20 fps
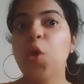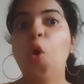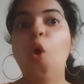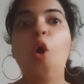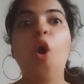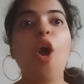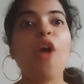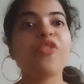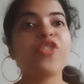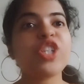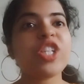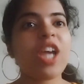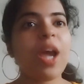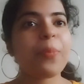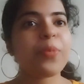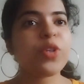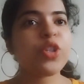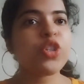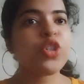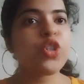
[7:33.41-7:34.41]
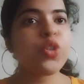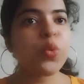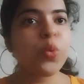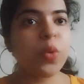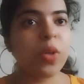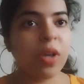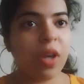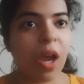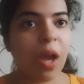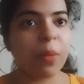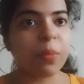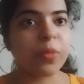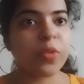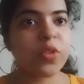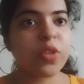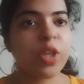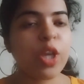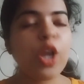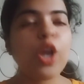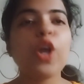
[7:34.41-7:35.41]
of chapter 2 comes,
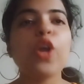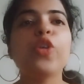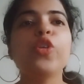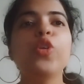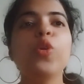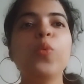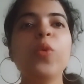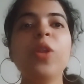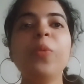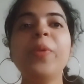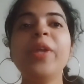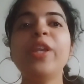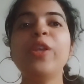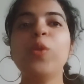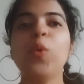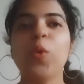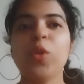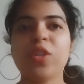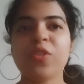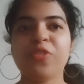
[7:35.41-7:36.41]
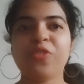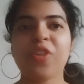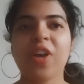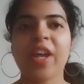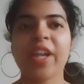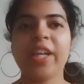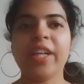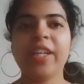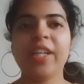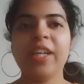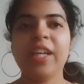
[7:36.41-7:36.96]
you will be notified